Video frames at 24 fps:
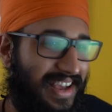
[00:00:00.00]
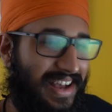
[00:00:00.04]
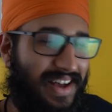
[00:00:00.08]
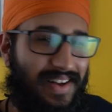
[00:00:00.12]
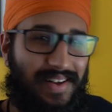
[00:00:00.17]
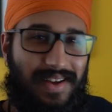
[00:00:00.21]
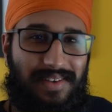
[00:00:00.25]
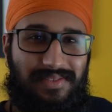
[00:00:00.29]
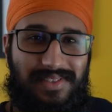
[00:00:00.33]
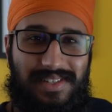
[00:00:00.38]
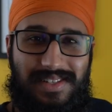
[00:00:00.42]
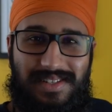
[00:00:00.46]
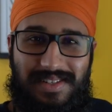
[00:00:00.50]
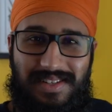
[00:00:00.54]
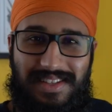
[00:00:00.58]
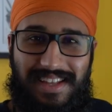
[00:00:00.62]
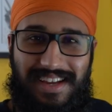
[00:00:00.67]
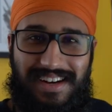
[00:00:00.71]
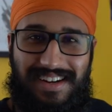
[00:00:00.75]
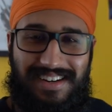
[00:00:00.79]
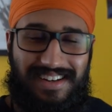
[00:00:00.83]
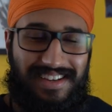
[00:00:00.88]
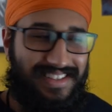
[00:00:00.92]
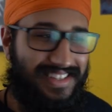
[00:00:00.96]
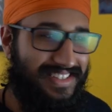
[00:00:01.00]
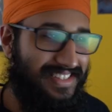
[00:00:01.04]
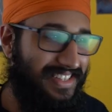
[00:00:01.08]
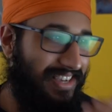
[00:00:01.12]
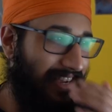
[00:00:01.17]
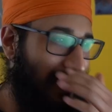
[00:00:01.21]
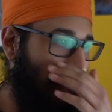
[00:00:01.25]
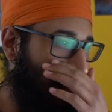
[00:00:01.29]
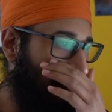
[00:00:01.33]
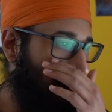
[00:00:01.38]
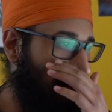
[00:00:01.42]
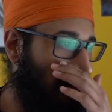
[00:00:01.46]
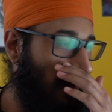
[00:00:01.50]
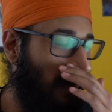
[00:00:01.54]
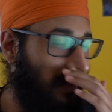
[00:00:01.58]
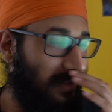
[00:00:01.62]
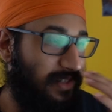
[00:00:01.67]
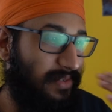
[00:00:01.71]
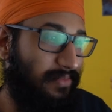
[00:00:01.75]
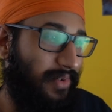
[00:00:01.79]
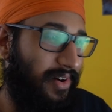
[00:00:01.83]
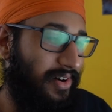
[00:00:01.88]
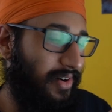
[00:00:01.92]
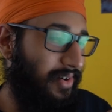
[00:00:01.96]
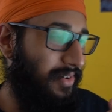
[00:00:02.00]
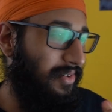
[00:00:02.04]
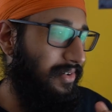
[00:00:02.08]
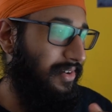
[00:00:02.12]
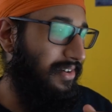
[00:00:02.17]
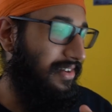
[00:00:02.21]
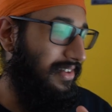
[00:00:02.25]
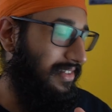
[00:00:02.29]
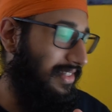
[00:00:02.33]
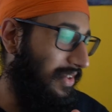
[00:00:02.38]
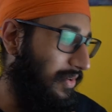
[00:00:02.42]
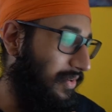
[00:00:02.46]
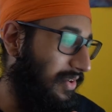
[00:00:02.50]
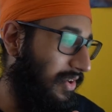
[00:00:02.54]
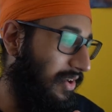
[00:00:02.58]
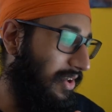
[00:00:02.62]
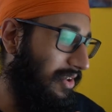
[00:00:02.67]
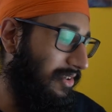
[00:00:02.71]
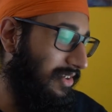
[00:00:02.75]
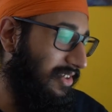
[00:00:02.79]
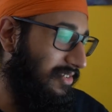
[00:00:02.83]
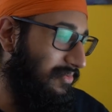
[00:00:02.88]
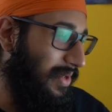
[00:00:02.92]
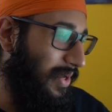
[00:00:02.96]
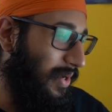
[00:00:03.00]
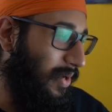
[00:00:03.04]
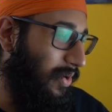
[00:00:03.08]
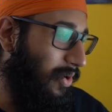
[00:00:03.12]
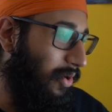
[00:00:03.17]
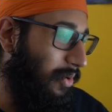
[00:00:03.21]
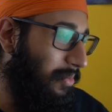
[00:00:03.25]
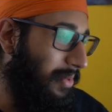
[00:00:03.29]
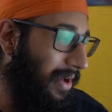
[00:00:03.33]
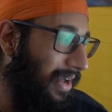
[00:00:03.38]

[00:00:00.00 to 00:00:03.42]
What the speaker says: I'll have to do that another time. Tomorrow they'll give me a call